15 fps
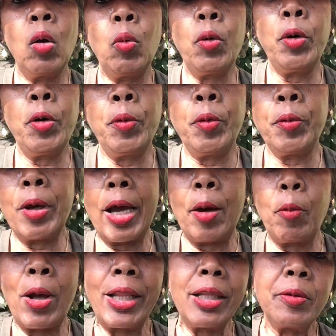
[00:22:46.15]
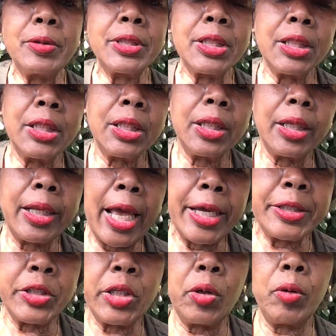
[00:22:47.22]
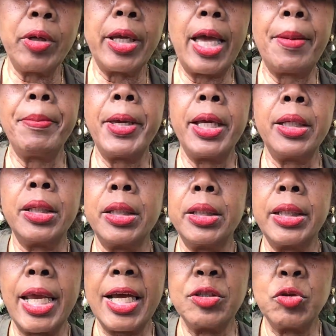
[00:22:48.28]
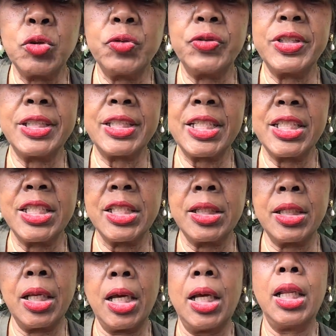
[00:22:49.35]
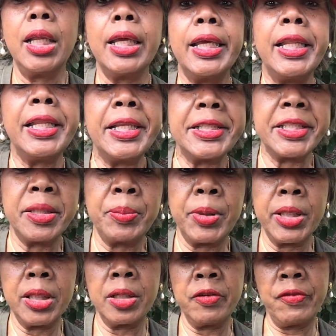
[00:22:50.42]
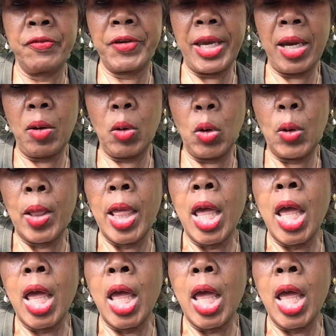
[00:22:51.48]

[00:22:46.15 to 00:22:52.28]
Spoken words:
Well, while I was in Nigeria, I met a natural physician, Elizabeth Cafaro,